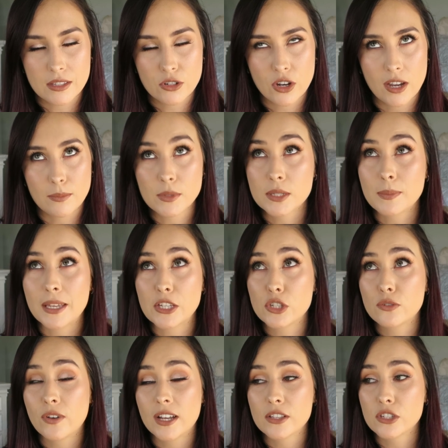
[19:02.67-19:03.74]
Instagram just
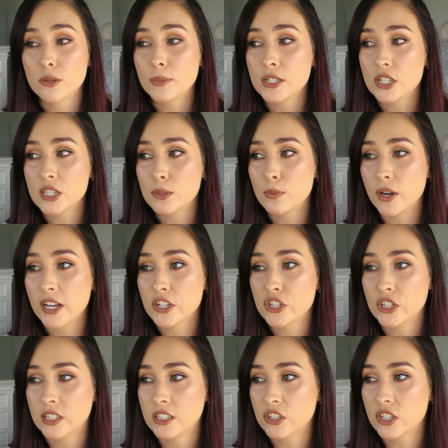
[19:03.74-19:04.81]
makes you find so much
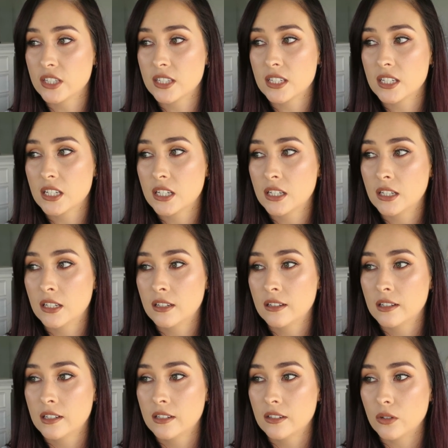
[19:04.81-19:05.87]
inspiration and just
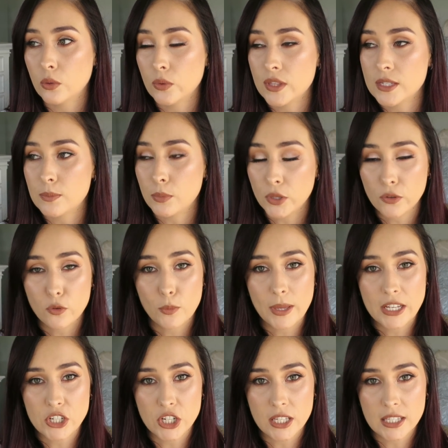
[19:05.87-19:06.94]
all these beautiful
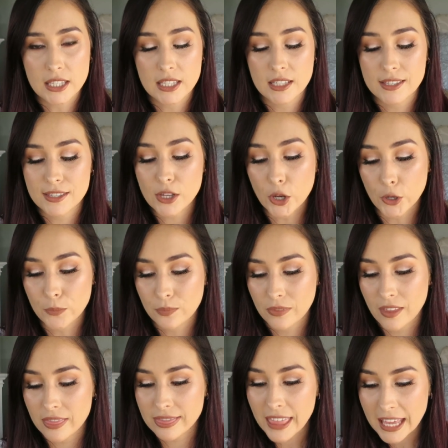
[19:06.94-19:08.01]
pictures. So
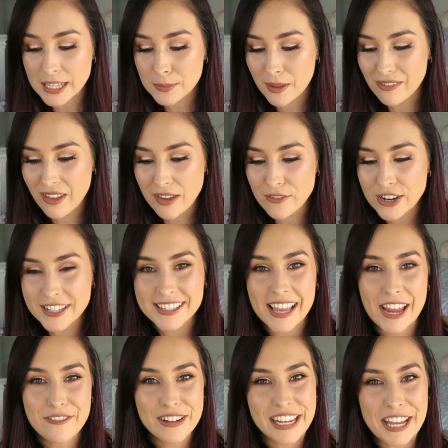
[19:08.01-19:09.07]
that is my favourites.
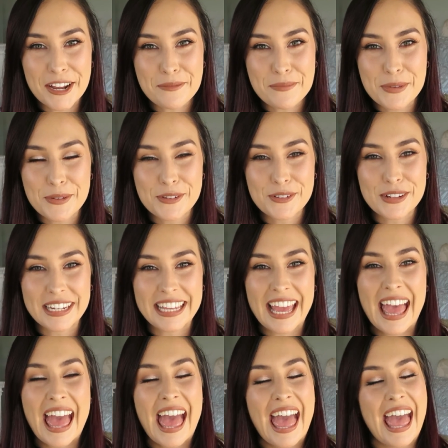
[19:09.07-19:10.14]
I really hope you enjoyed it.
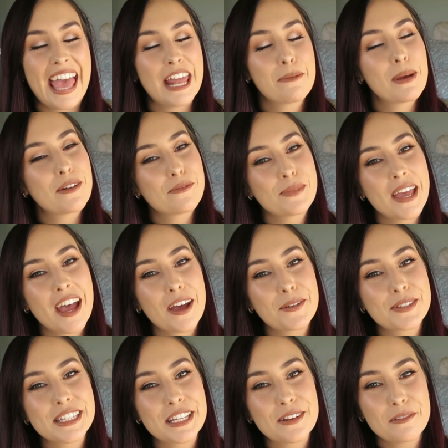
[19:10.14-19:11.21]
And apart from that, I
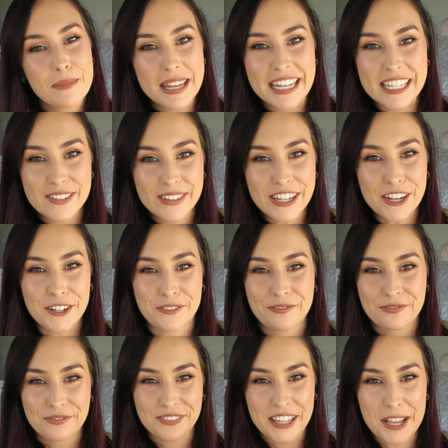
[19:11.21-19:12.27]
will see you in my next video.
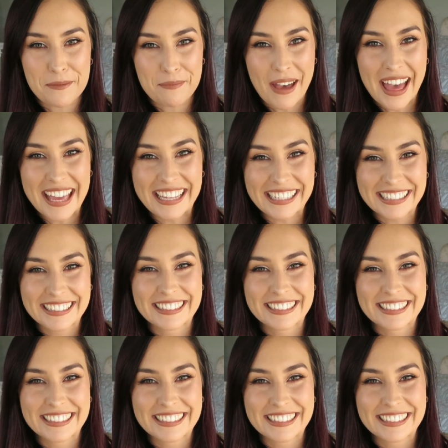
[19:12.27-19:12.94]
Bye.